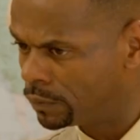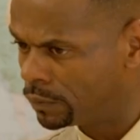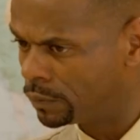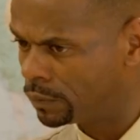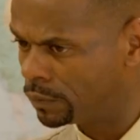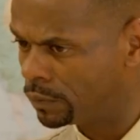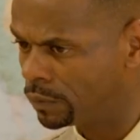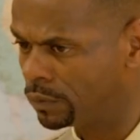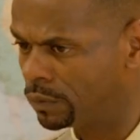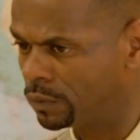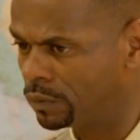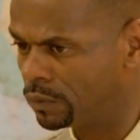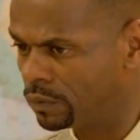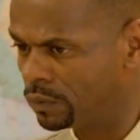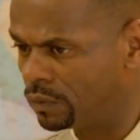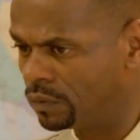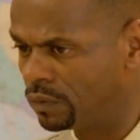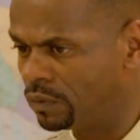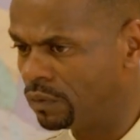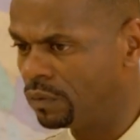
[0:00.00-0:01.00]

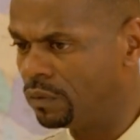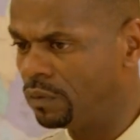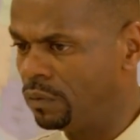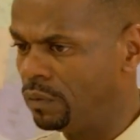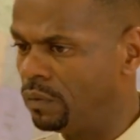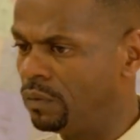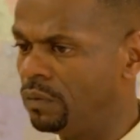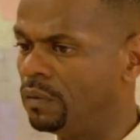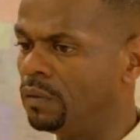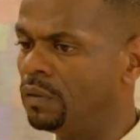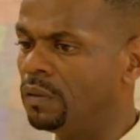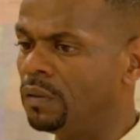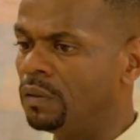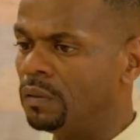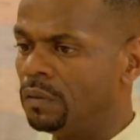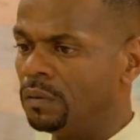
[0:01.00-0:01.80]
(silence)